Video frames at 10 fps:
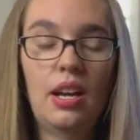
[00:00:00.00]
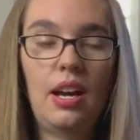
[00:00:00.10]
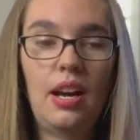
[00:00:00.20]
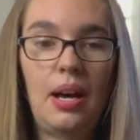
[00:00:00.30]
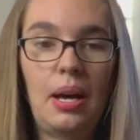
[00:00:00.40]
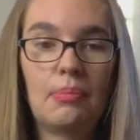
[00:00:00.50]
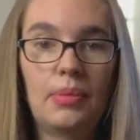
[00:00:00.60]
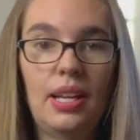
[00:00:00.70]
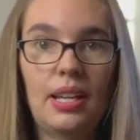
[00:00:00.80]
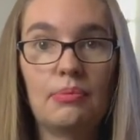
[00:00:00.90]

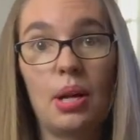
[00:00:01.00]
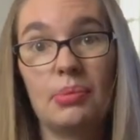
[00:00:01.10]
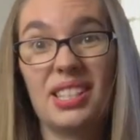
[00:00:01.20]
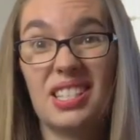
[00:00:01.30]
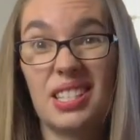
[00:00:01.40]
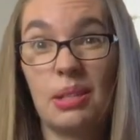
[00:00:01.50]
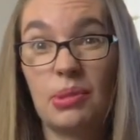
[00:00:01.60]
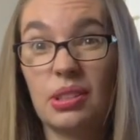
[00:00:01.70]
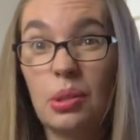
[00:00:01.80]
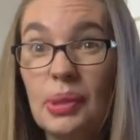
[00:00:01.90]
and probably into summer
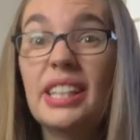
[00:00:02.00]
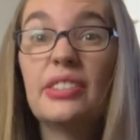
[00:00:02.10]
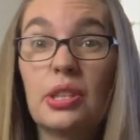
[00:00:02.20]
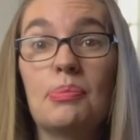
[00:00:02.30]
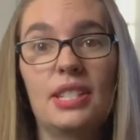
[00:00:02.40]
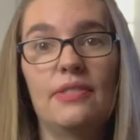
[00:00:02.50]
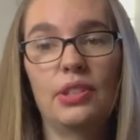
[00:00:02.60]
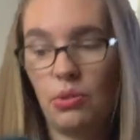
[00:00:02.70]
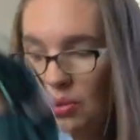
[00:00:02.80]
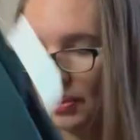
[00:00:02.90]
a little bit here in the
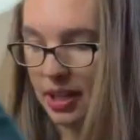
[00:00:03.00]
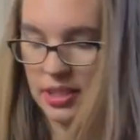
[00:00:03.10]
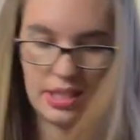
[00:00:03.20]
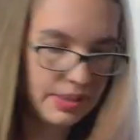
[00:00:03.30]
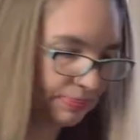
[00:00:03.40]
Pacific Northwest.